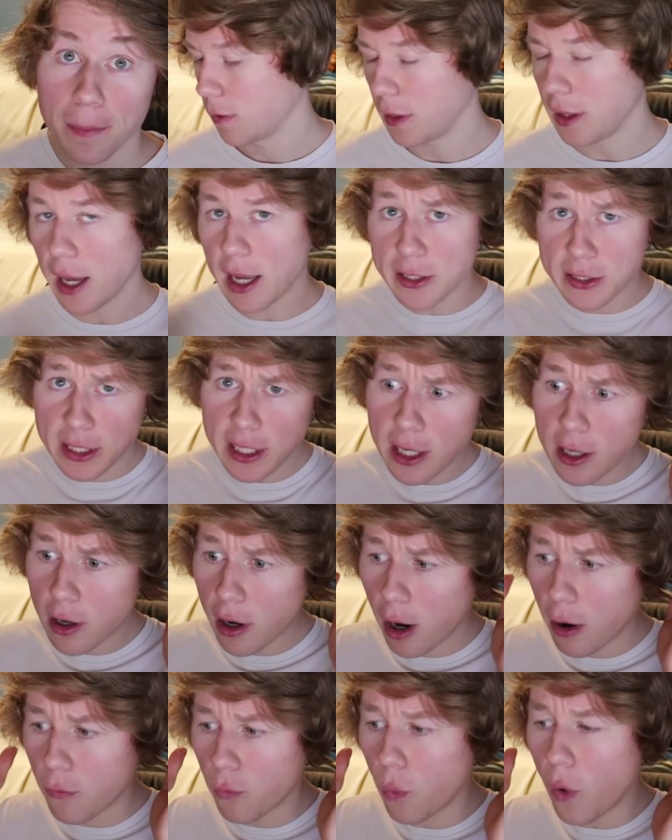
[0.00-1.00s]
The idea
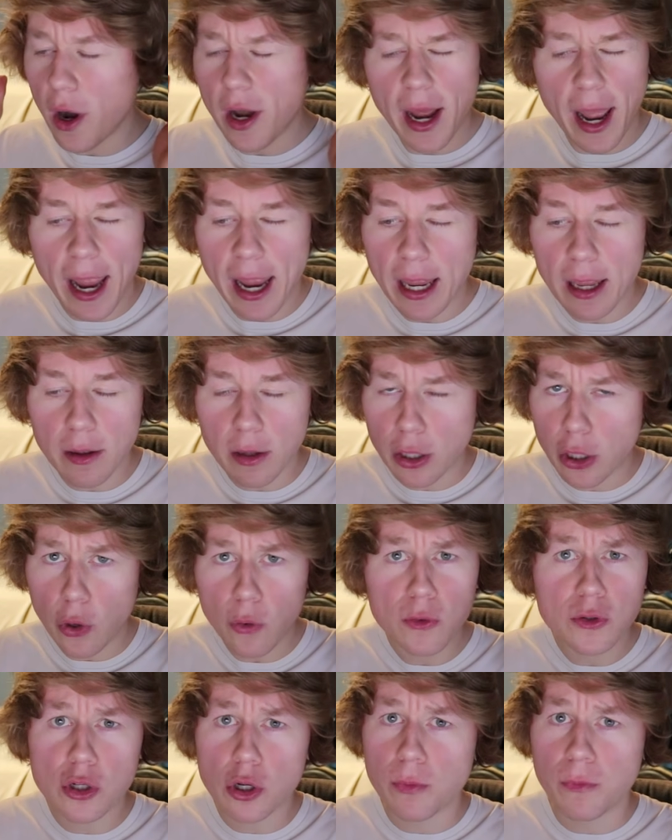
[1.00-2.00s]
of what a
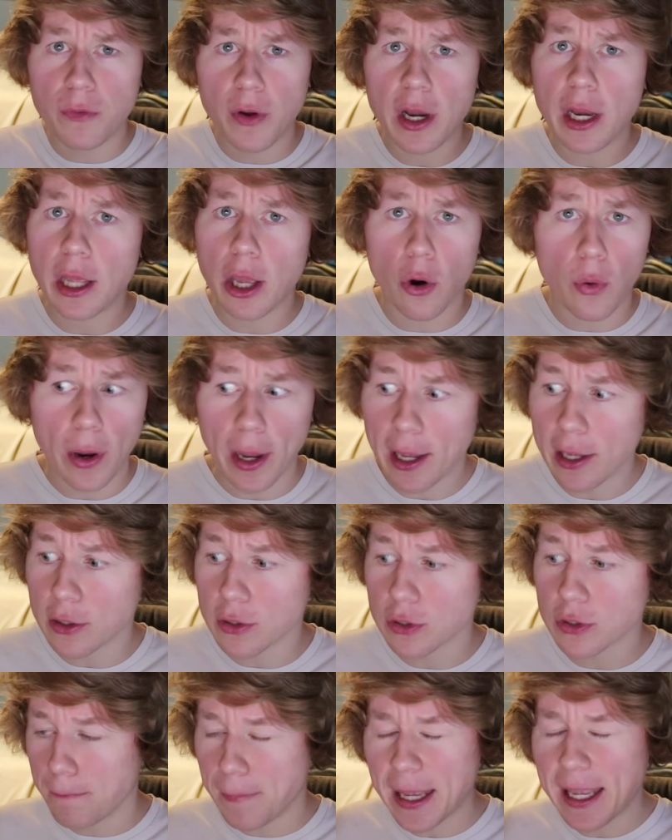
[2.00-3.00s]
YouTube video
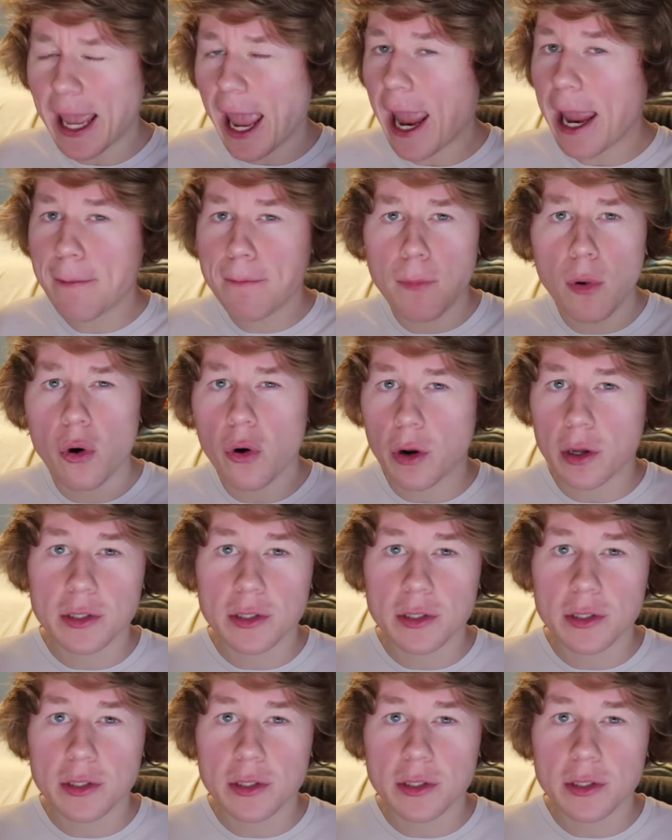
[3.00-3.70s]
is became more